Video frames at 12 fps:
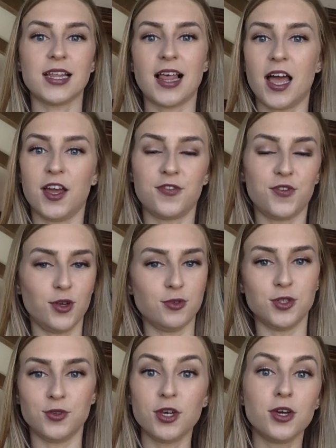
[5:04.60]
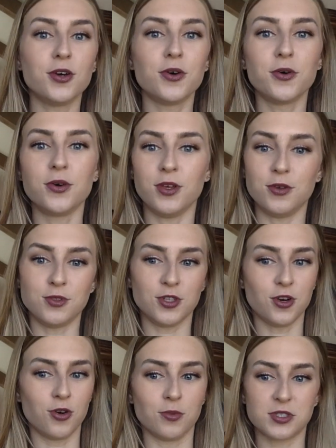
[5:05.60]
life. You do
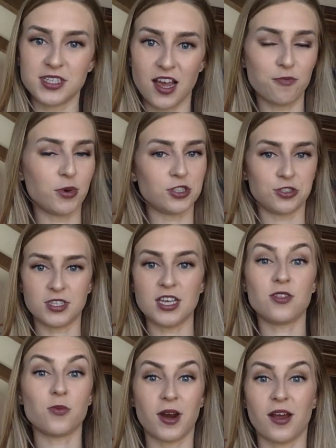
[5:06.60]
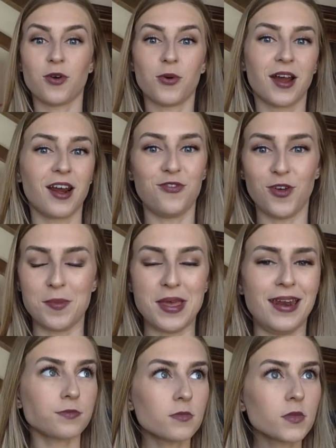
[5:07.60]
your normal stuff, brush your teeth, whatever, we're going to film it.
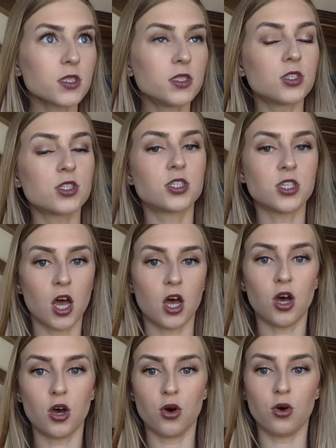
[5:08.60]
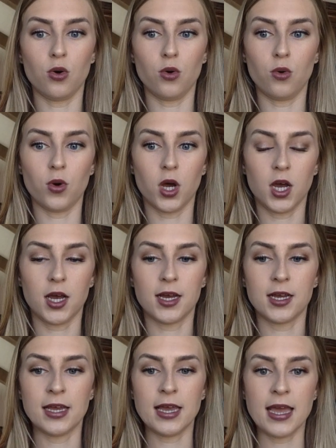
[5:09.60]
So
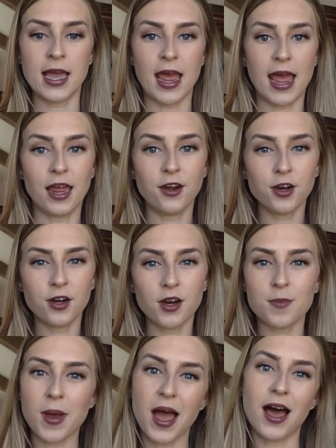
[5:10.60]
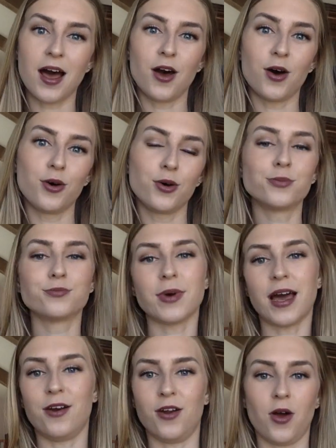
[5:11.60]
enter about, I
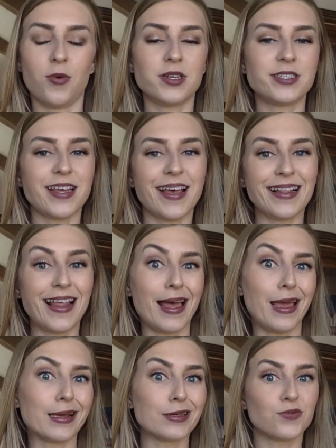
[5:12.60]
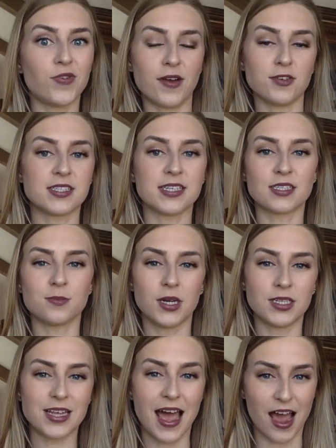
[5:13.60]
don't know, I want to say like 5 or 6
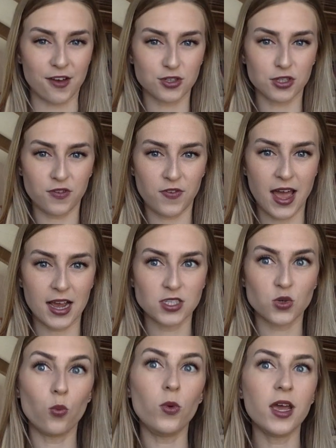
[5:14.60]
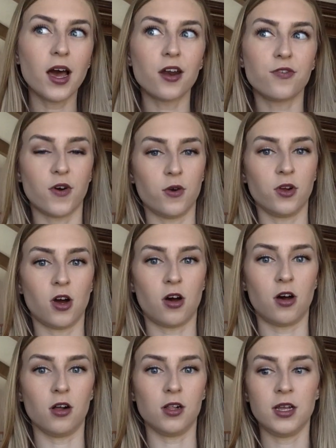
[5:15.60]
months after the fact, we got a phone
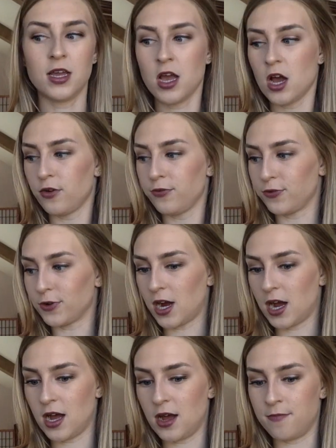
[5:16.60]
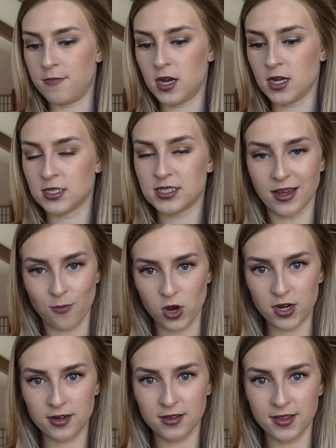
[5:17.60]
call from
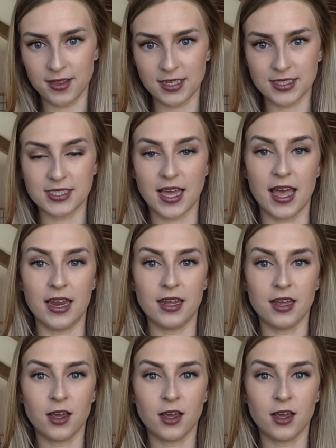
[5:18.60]
someone that said,